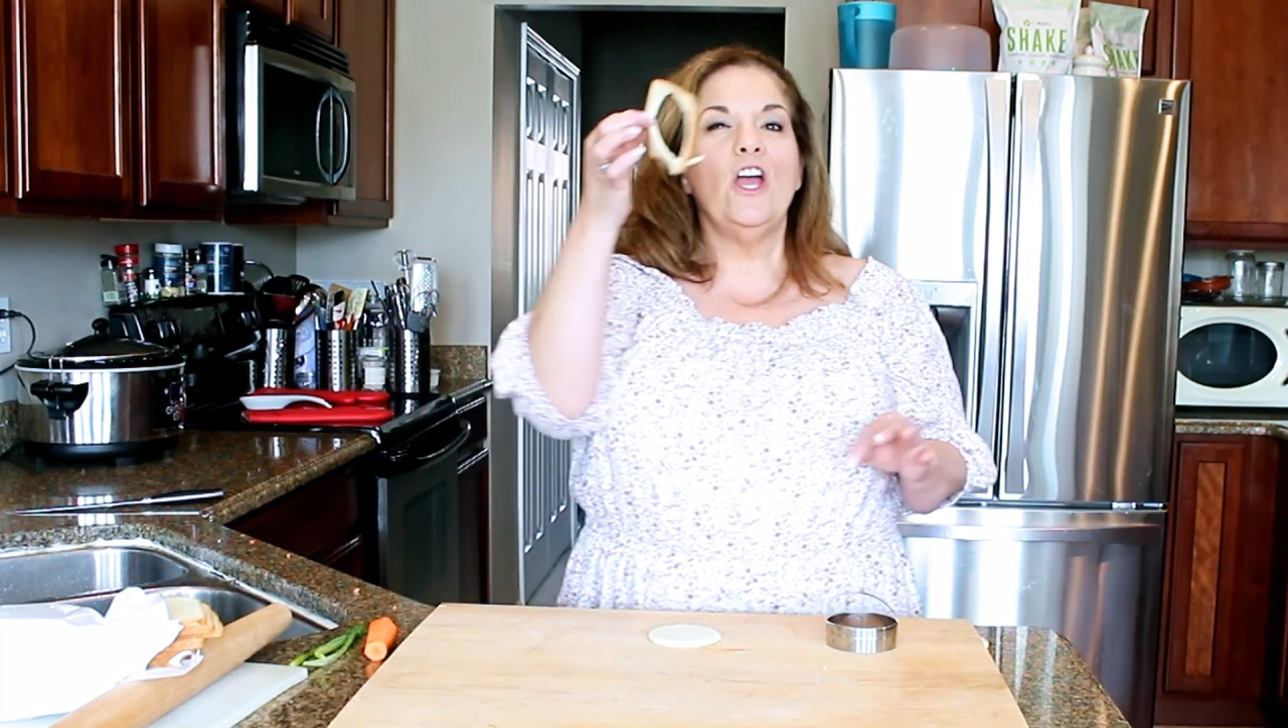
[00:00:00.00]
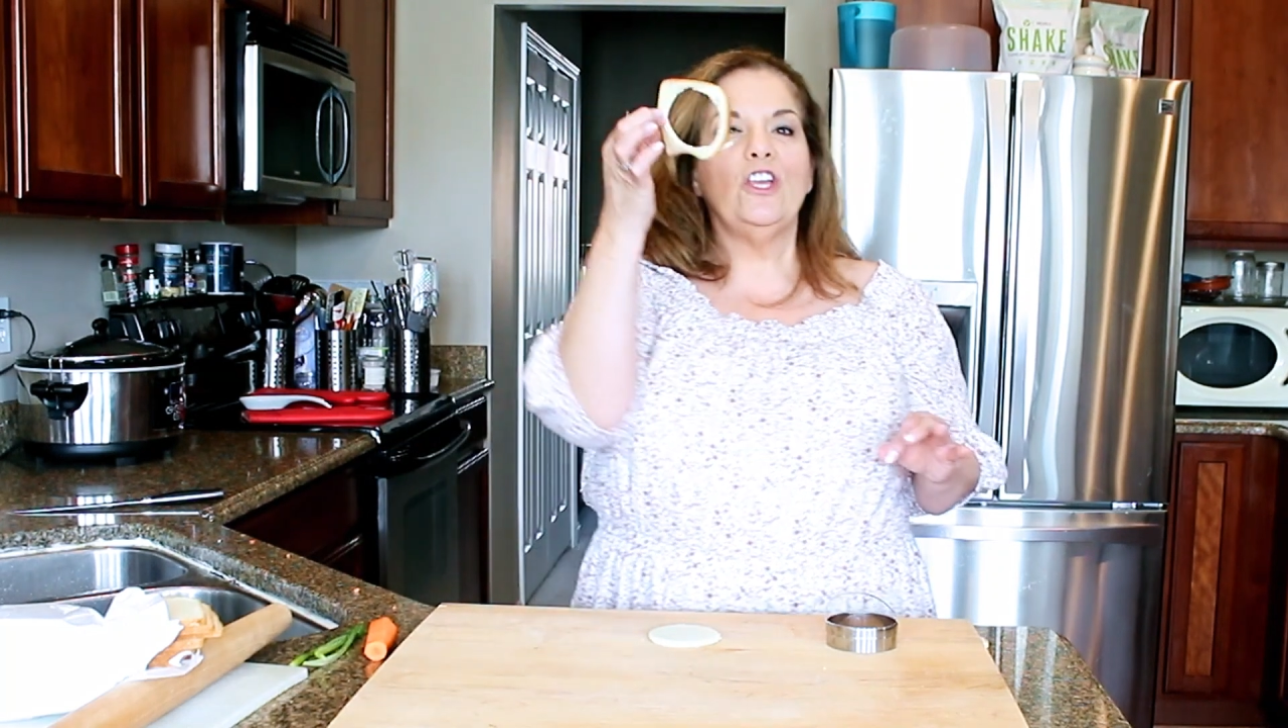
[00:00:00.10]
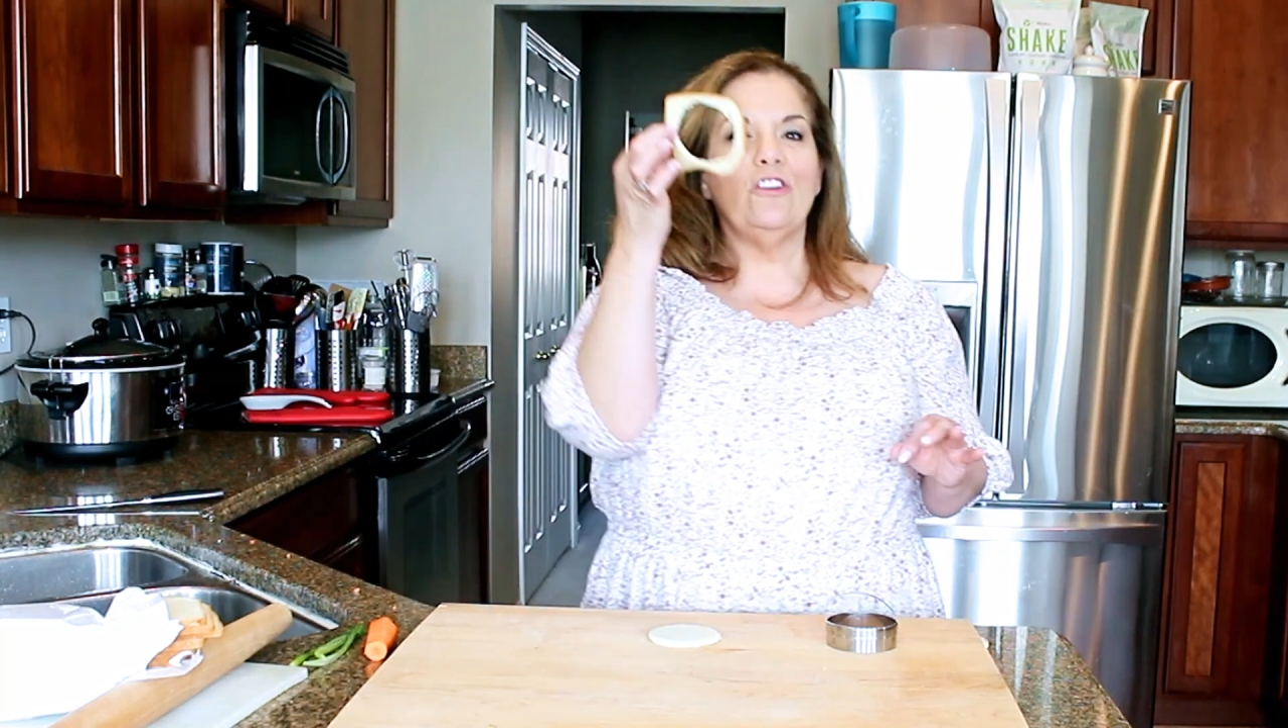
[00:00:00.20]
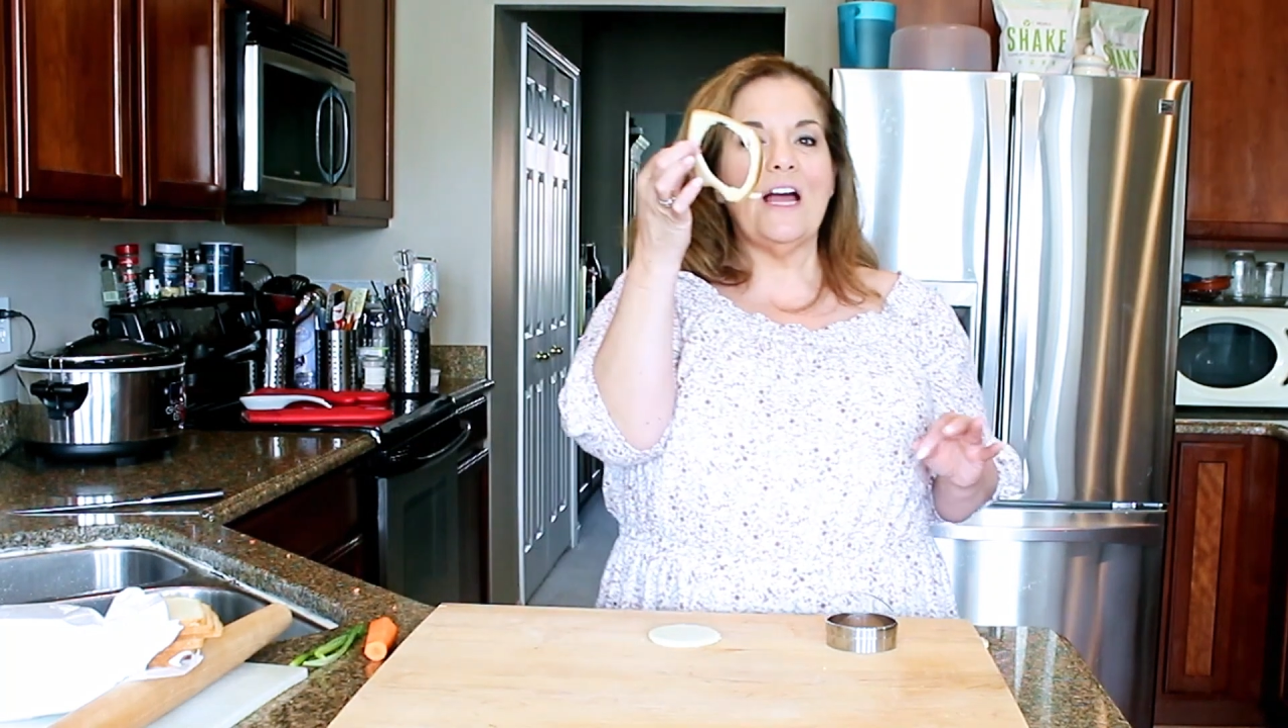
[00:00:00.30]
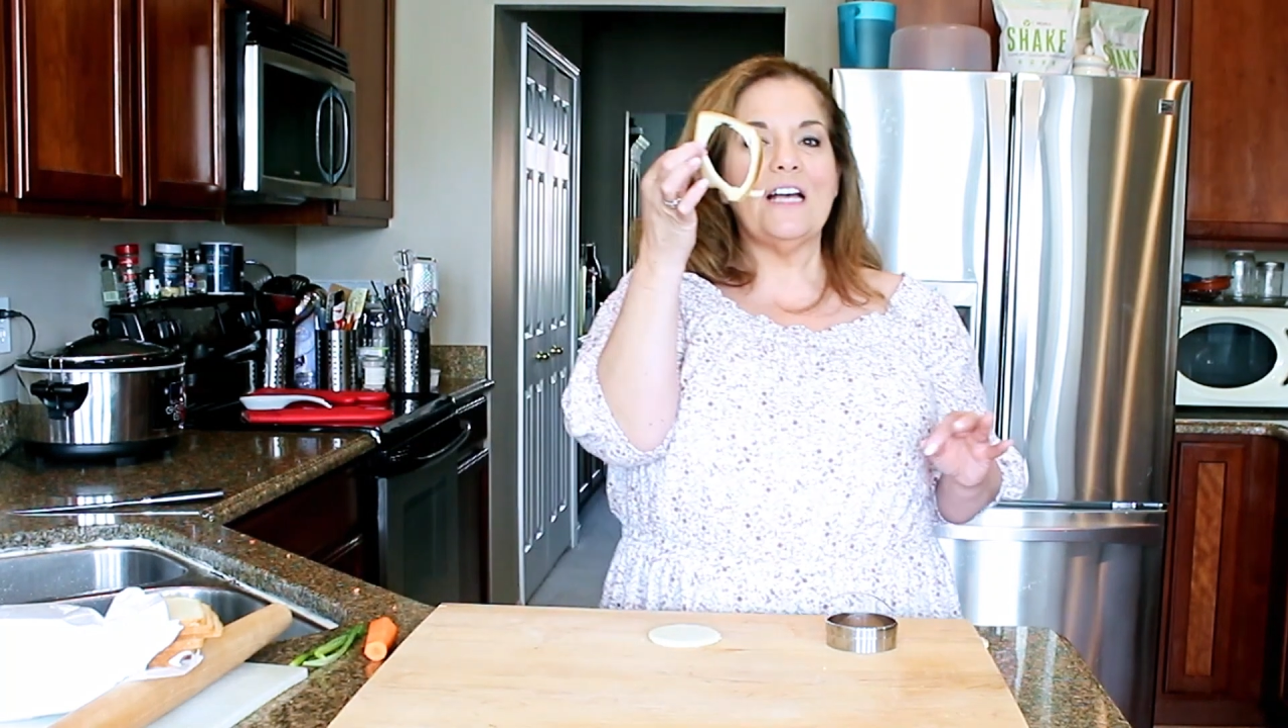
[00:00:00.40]

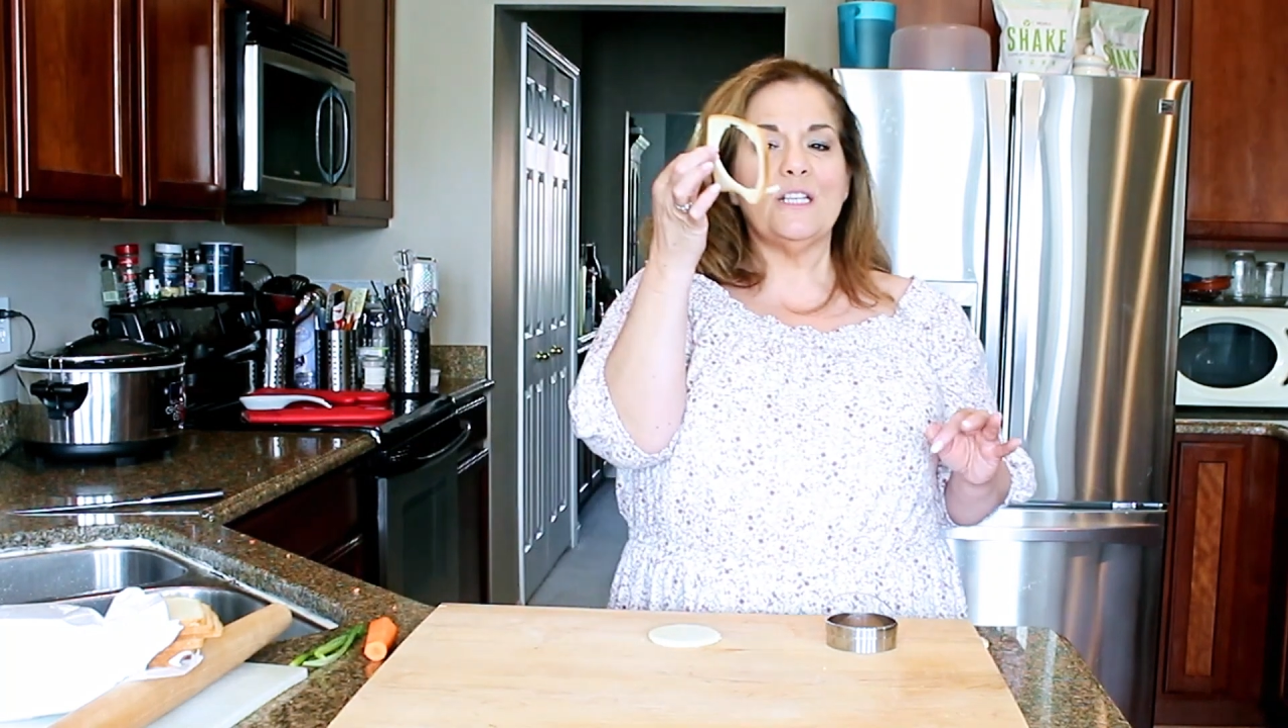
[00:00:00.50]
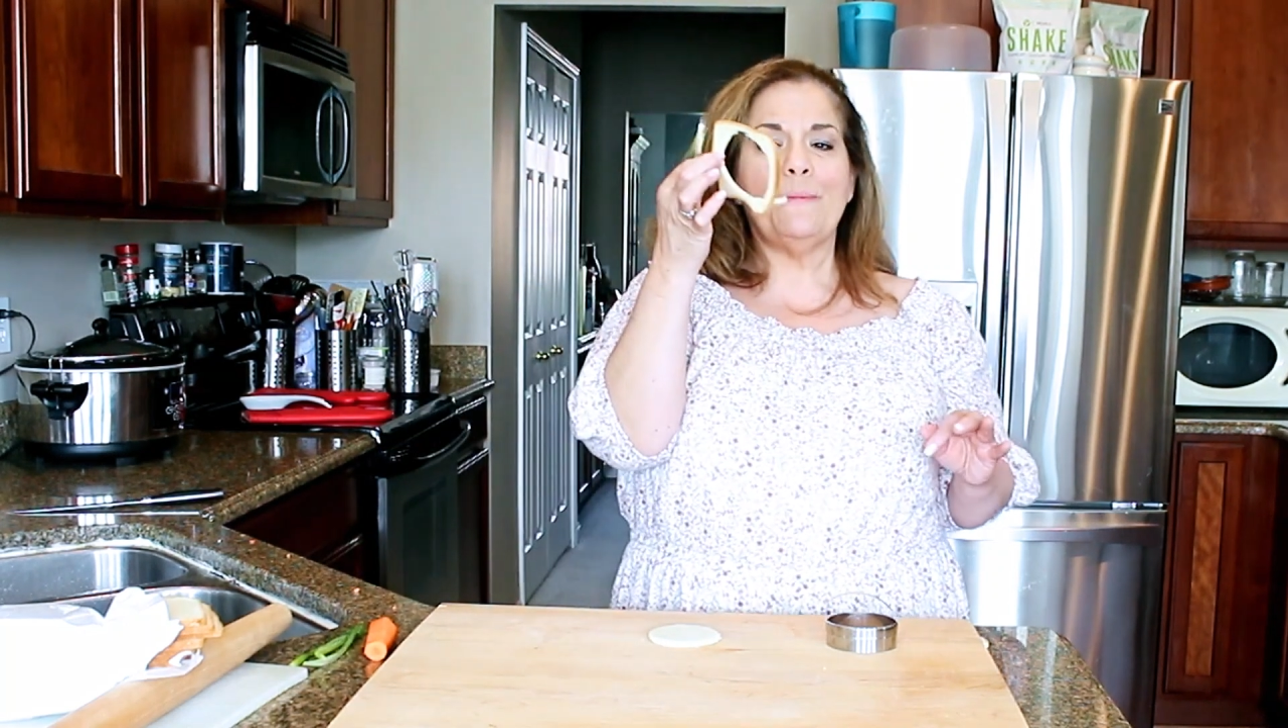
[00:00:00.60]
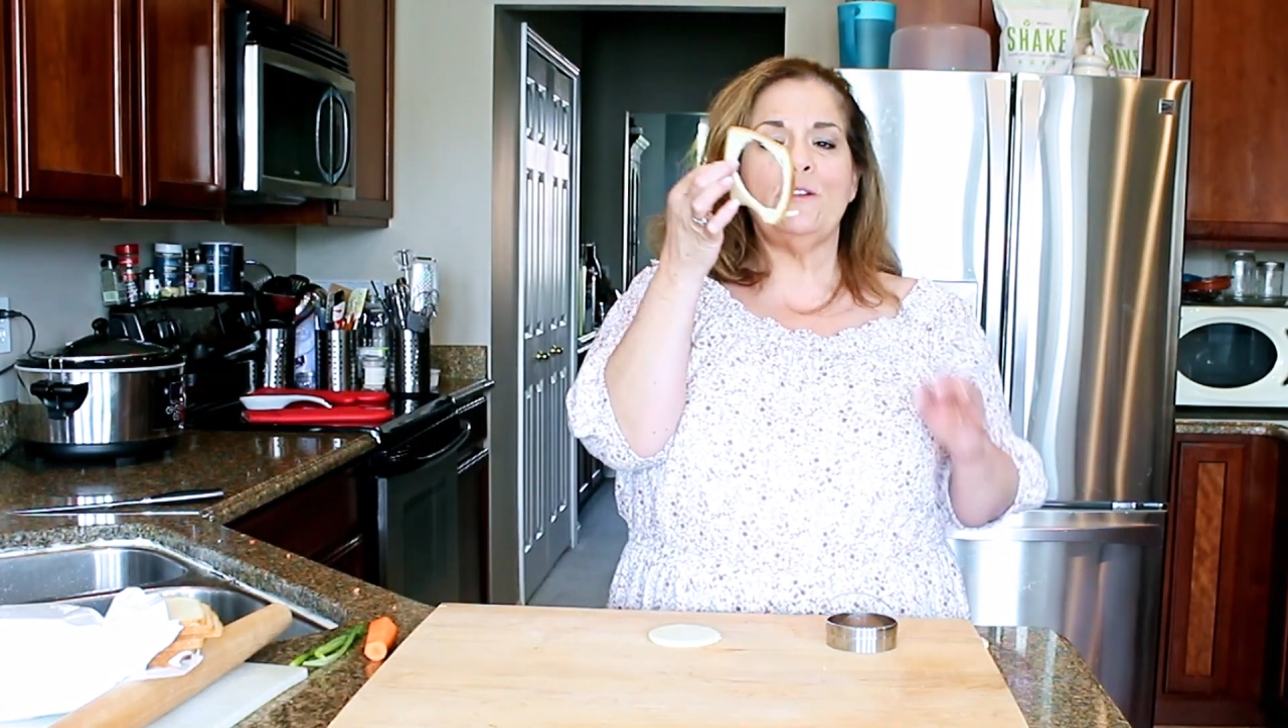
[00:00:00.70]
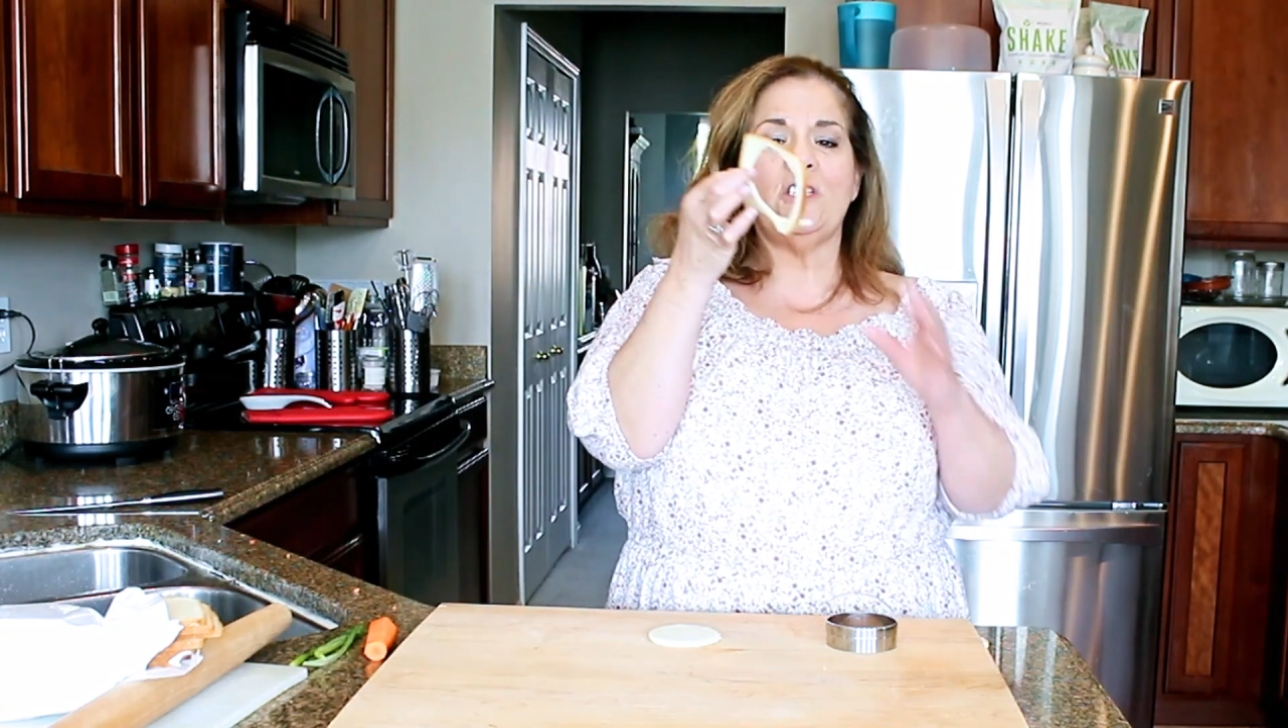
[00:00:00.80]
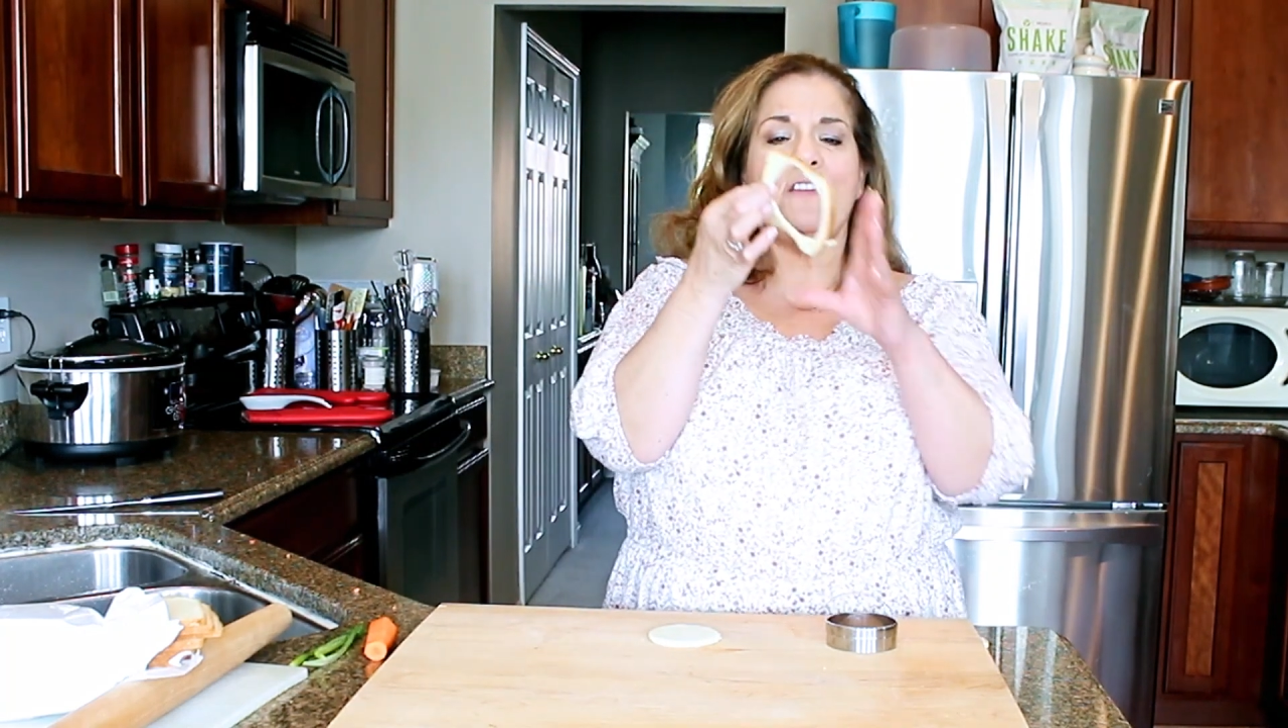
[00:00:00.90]
you're not supposed